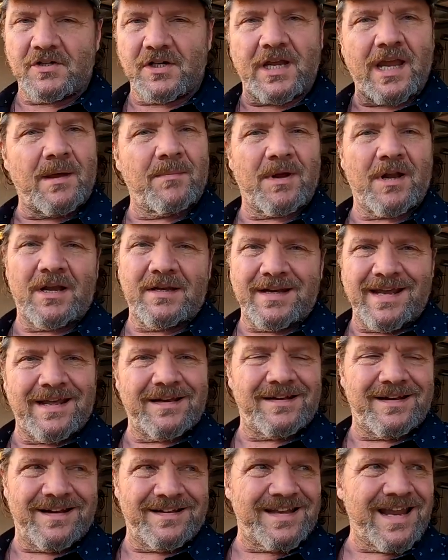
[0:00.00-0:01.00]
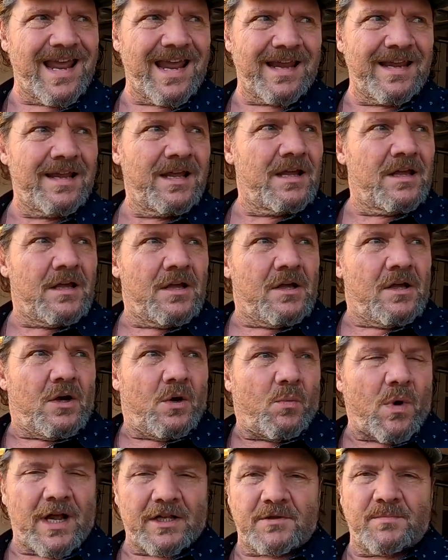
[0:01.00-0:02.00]
She came in at the end of the day,
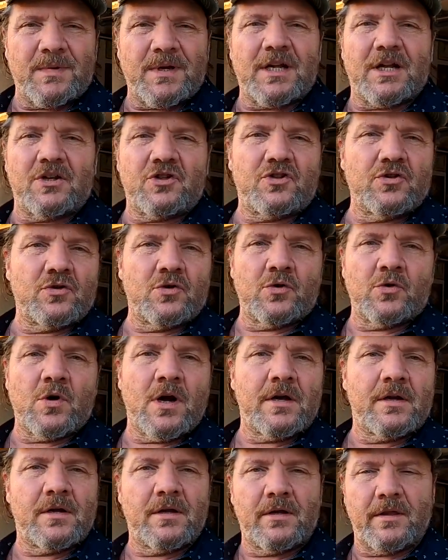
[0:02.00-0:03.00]
wants me to do